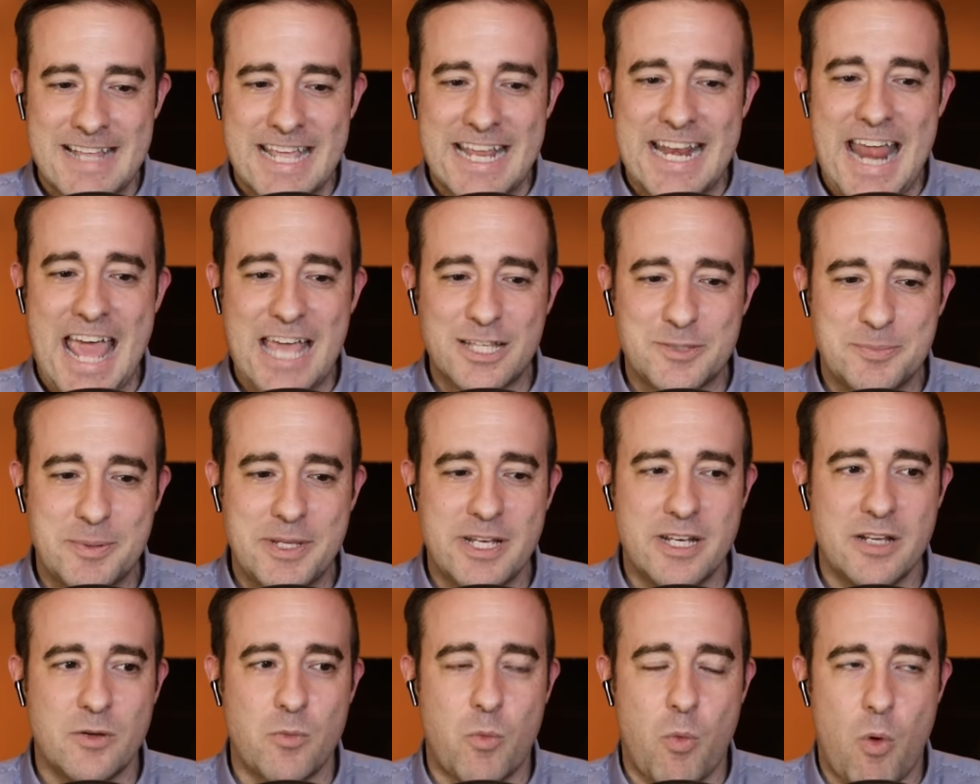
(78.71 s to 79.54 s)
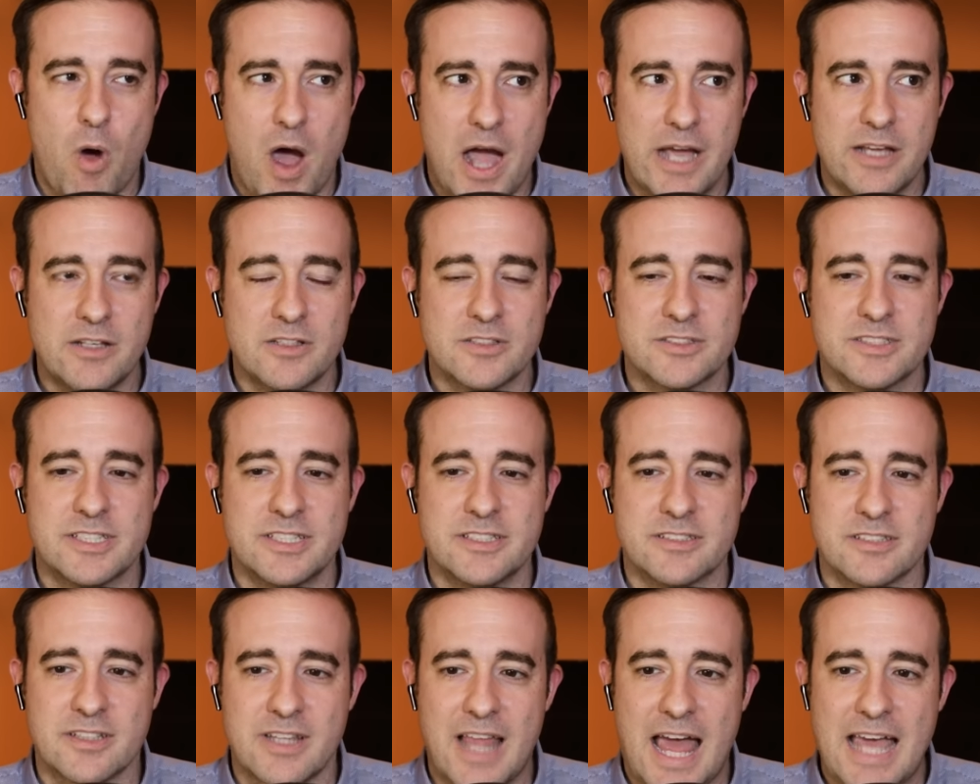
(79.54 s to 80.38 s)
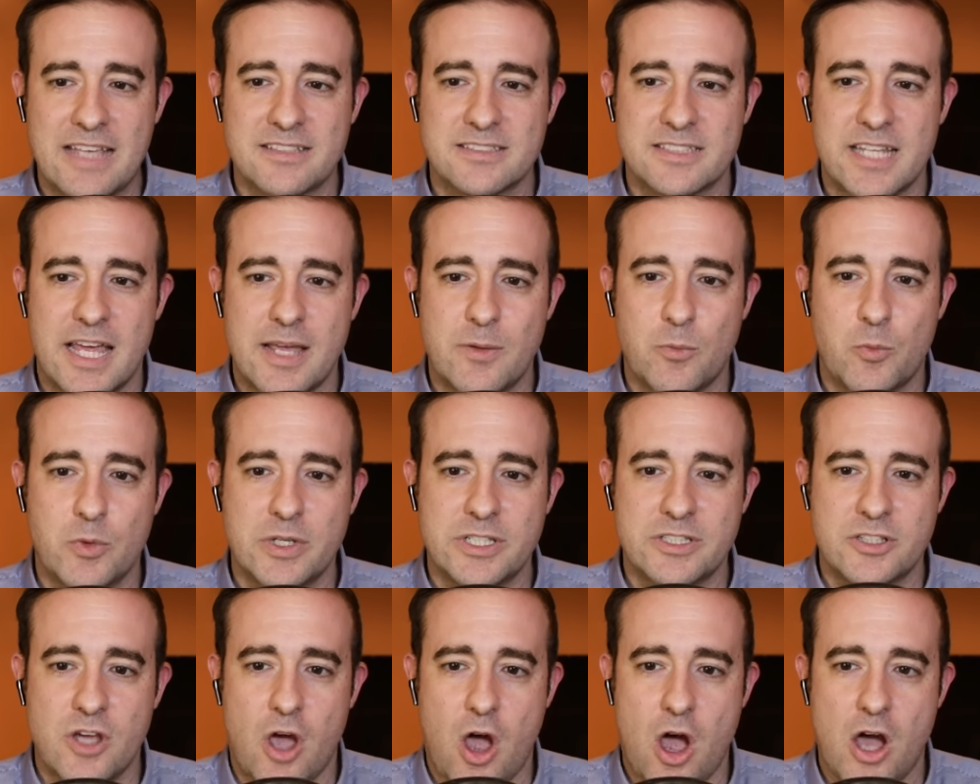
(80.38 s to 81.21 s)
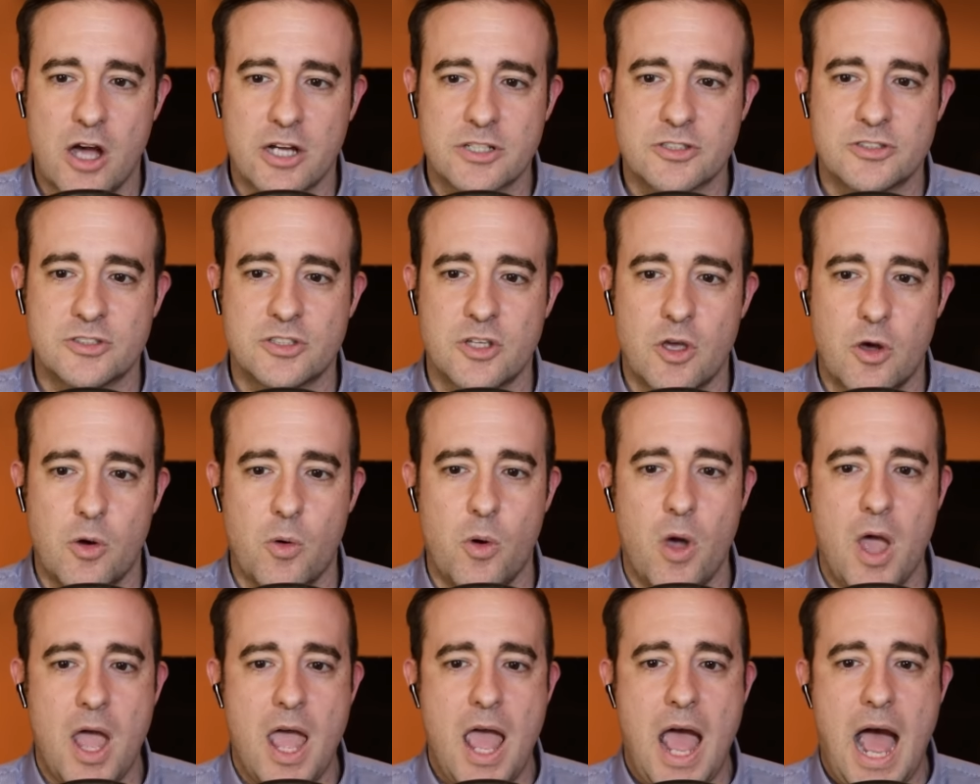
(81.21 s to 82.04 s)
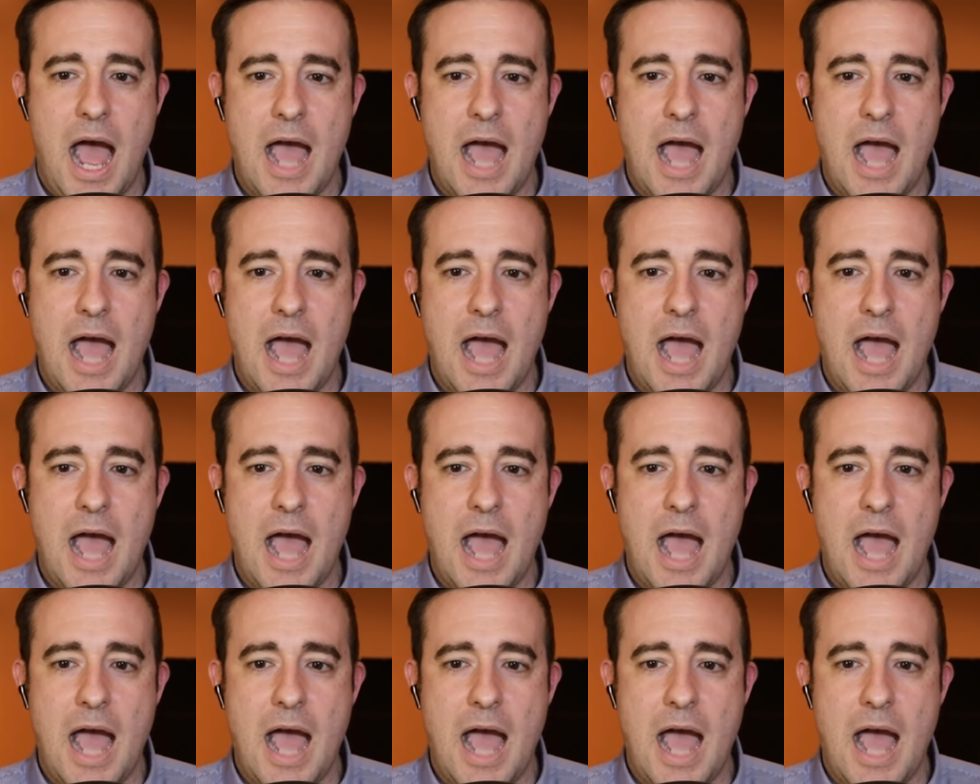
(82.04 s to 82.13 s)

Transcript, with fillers: it has been a while since last time we talked, so